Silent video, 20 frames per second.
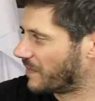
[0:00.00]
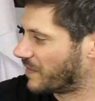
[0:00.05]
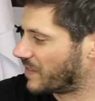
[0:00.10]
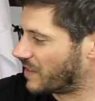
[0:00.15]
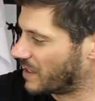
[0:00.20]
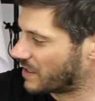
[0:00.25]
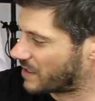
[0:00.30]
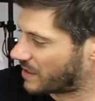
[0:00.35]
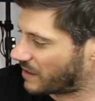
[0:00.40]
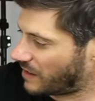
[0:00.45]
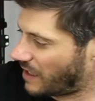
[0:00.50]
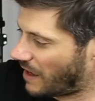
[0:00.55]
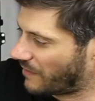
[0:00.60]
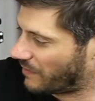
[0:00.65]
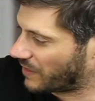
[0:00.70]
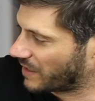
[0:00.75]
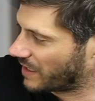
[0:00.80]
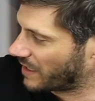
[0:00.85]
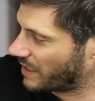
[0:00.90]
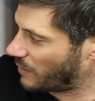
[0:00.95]
this
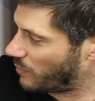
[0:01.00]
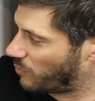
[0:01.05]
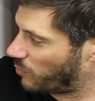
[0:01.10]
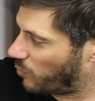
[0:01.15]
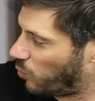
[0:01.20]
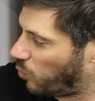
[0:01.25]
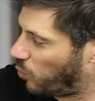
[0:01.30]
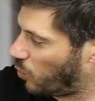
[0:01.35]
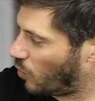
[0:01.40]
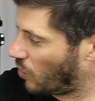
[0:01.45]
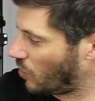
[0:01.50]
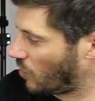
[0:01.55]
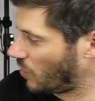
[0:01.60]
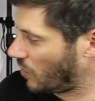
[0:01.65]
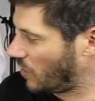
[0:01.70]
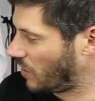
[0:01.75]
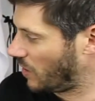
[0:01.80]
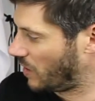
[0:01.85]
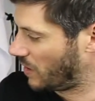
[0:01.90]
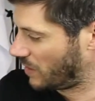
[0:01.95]
lovely
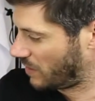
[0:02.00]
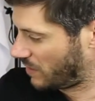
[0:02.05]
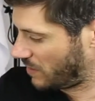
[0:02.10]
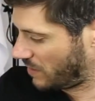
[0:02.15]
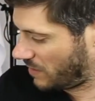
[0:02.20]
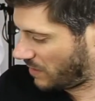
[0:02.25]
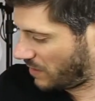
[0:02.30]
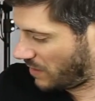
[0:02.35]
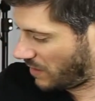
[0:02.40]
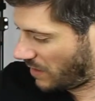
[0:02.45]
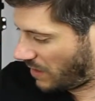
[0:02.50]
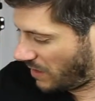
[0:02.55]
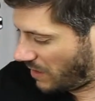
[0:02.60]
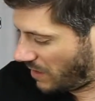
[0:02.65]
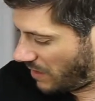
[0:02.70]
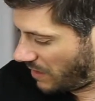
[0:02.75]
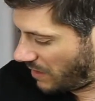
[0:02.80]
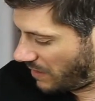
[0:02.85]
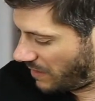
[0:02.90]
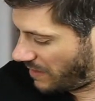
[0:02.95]
wool
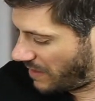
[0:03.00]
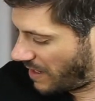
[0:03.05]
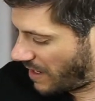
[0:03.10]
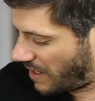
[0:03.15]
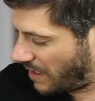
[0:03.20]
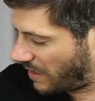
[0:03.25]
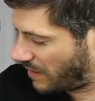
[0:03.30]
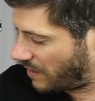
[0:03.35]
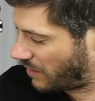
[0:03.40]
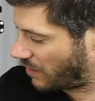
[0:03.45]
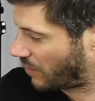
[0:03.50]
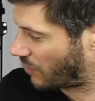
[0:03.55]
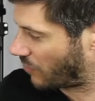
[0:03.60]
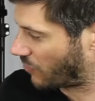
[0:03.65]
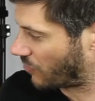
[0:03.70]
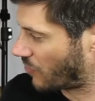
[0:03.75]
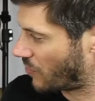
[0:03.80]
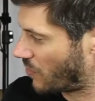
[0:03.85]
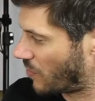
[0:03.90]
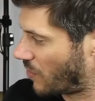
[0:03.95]
knitted
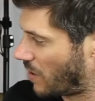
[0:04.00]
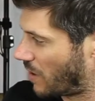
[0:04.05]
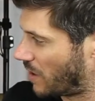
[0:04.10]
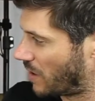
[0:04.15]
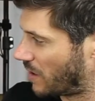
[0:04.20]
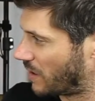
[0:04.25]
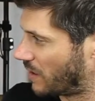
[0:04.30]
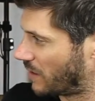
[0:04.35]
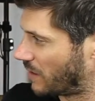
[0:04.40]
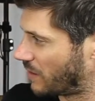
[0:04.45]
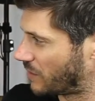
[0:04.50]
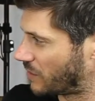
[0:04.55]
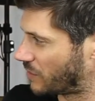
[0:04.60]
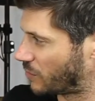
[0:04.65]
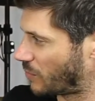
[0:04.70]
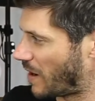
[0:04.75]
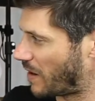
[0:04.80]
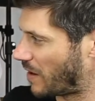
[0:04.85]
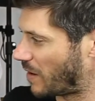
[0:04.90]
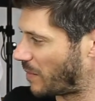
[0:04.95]
crew
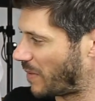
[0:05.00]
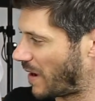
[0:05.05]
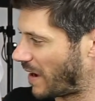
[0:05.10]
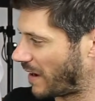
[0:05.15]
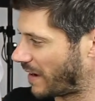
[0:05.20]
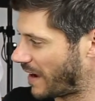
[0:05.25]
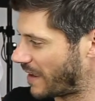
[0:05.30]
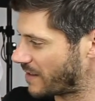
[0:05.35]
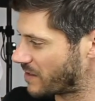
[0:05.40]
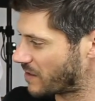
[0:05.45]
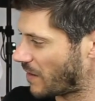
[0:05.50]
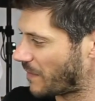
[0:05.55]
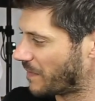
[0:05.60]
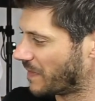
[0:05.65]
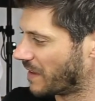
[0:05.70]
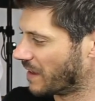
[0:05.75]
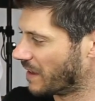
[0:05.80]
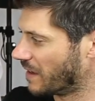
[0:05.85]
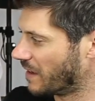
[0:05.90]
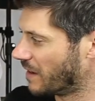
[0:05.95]
sweater by Kenzo.
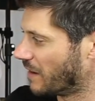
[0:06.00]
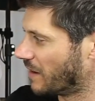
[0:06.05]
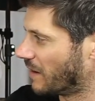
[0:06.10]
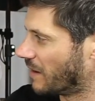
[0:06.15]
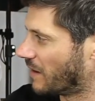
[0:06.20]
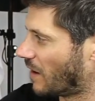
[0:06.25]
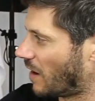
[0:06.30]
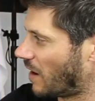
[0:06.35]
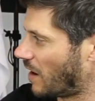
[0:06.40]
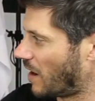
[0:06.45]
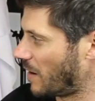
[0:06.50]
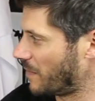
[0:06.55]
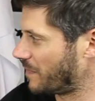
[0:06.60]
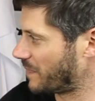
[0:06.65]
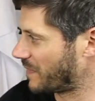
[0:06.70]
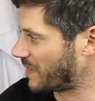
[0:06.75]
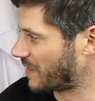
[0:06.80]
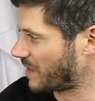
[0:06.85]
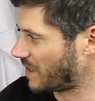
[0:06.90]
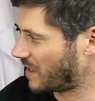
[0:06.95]

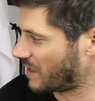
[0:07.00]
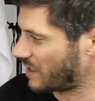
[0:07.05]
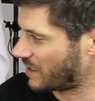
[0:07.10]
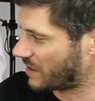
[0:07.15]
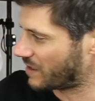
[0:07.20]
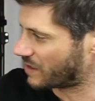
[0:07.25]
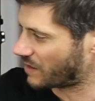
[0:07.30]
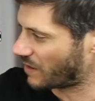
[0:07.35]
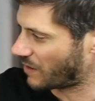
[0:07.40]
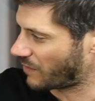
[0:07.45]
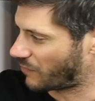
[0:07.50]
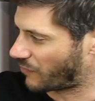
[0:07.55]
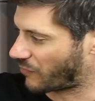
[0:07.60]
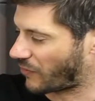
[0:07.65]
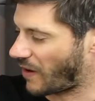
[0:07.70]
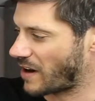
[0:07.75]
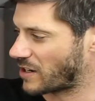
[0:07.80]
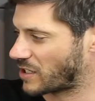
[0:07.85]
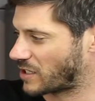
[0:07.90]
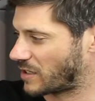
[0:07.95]
This is a
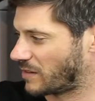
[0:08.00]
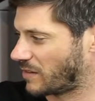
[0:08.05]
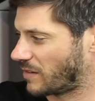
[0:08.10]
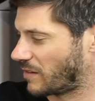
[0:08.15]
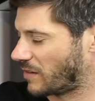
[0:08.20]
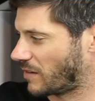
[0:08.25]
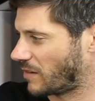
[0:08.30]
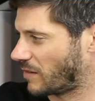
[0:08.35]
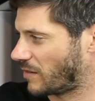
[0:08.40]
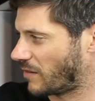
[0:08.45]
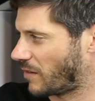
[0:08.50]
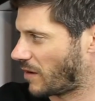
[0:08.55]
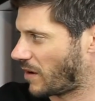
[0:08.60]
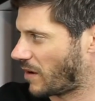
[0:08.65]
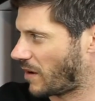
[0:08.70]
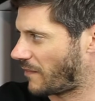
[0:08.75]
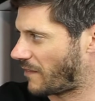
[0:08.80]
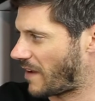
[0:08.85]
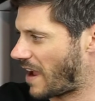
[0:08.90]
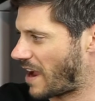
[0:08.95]
French
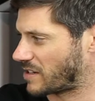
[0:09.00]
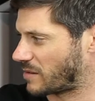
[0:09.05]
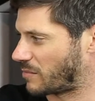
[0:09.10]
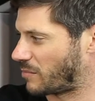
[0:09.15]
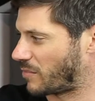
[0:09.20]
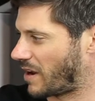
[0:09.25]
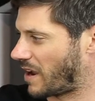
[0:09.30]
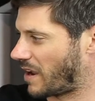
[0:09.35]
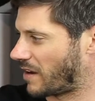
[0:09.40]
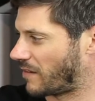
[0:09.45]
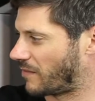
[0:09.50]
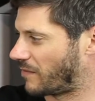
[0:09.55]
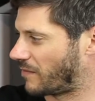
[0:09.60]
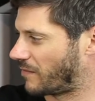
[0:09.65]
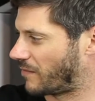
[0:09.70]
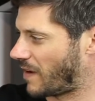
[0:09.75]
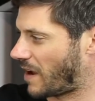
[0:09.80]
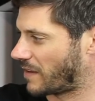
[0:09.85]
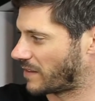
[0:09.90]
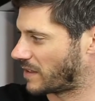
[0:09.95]
fashion brand
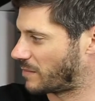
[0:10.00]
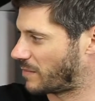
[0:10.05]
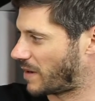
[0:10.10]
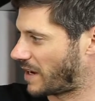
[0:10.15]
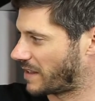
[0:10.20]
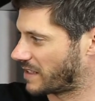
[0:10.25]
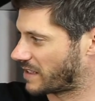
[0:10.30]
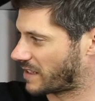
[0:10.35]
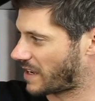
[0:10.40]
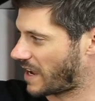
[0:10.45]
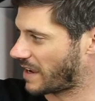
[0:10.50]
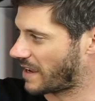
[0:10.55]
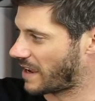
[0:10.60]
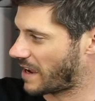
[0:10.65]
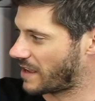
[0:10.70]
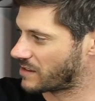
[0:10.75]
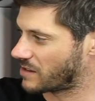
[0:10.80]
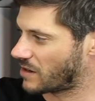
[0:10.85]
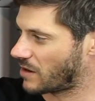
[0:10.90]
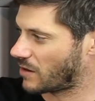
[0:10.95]
founded by this guy
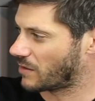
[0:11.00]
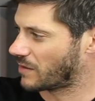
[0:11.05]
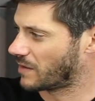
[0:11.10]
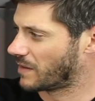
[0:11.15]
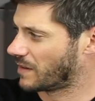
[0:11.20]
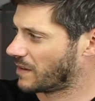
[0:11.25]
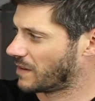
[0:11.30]
Kenzo